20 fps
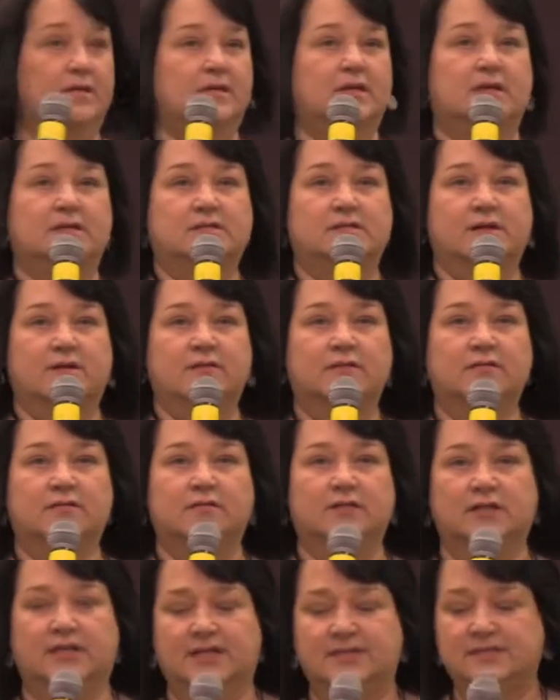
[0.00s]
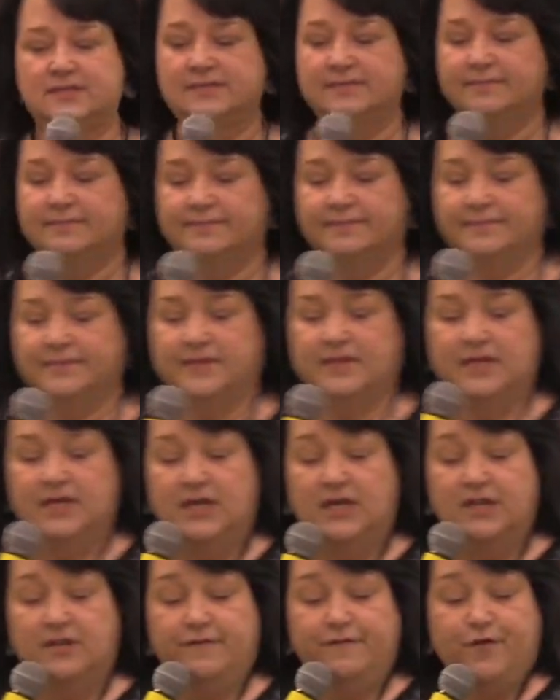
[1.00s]
Is there the list?
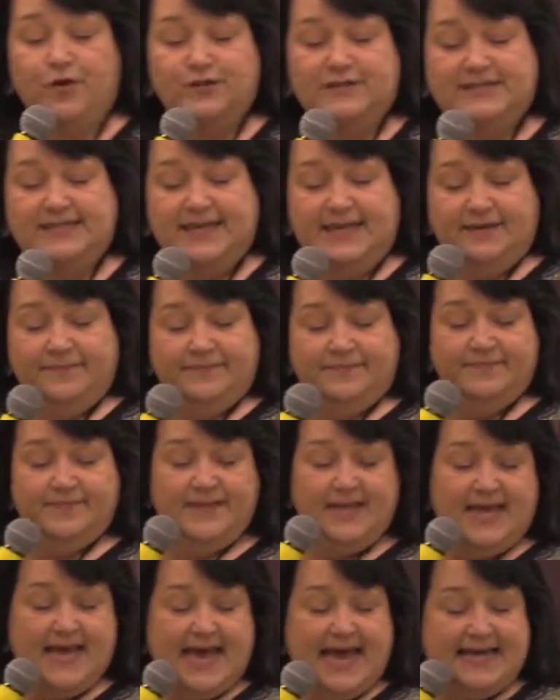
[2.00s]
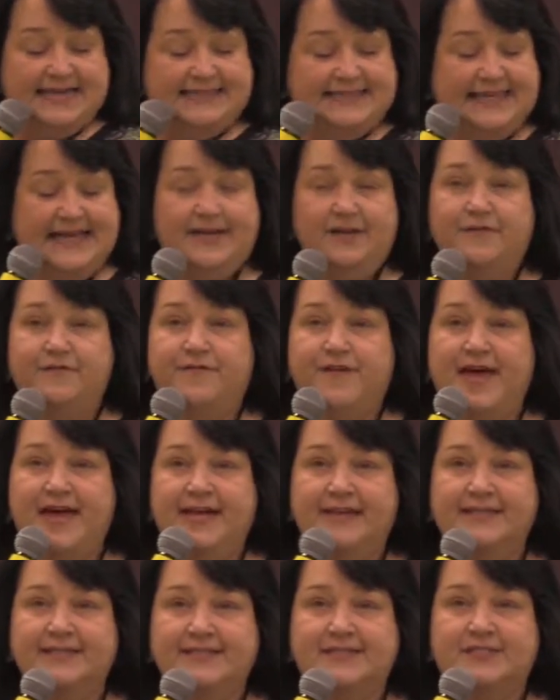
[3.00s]
The first thing, identifying the